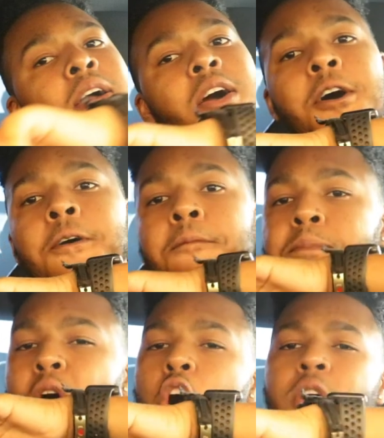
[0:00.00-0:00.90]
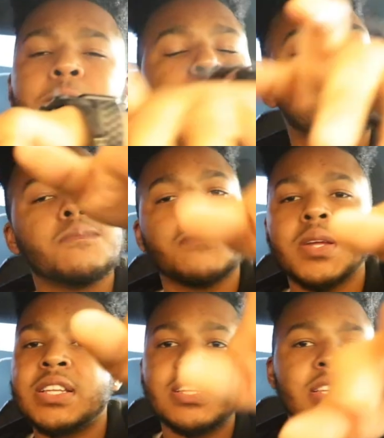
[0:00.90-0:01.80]
Um,
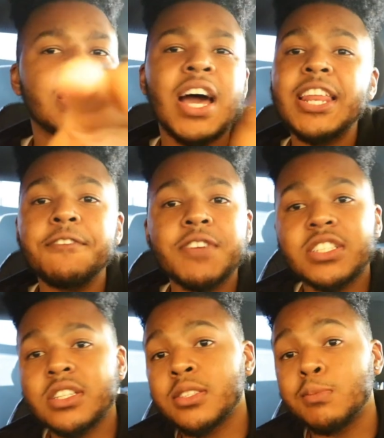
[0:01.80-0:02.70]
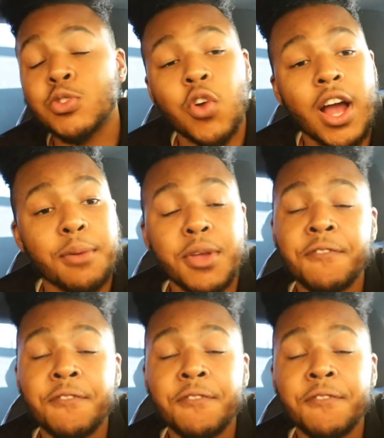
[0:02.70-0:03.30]
not even just subscribe.